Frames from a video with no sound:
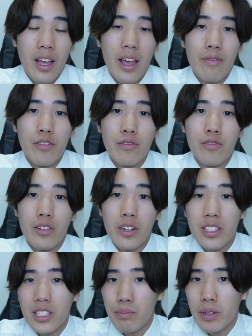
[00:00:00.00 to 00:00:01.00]
If you've
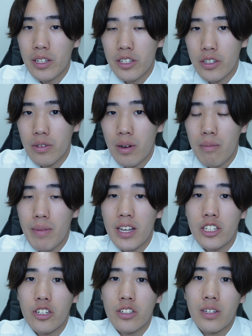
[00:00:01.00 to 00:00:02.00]
learned something new, make
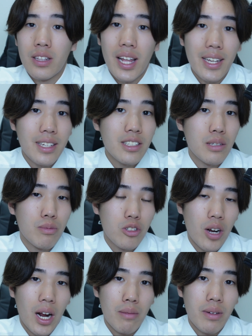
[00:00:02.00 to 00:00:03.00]
sure to like and
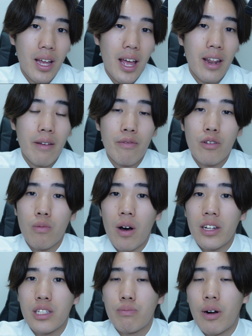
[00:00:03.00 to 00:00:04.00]
subscribe. And if you
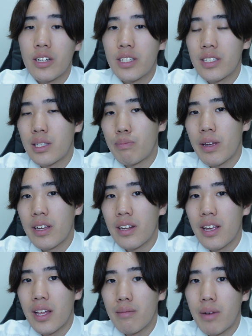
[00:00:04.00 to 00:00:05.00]
want to participate
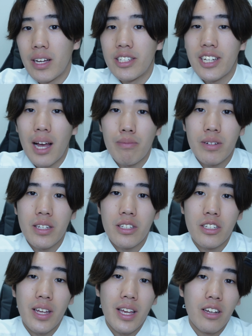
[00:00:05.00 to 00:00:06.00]
in my Japanese
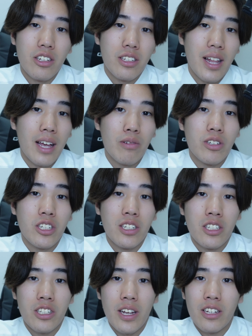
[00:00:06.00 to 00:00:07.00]
to English language
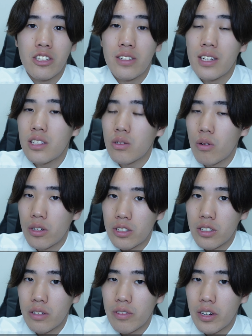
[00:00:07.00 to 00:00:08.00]
exchange Discord
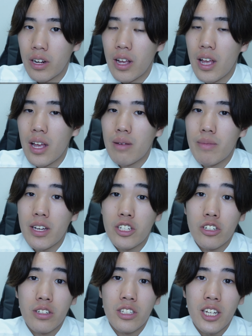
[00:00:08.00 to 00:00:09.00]
server, make
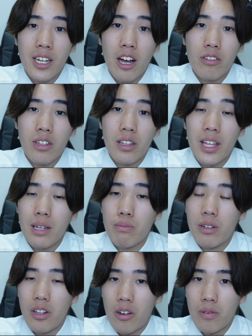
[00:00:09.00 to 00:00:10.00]
sure to check out the link
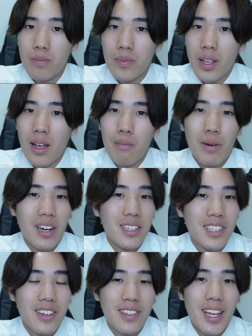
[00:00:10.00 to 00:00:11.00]
below. But
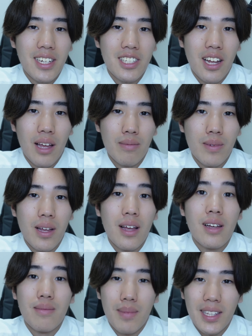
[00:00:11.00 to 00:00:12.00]
until next time,
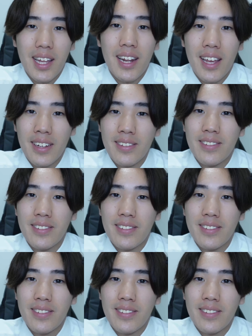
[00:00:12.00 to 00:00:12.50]
mata ne!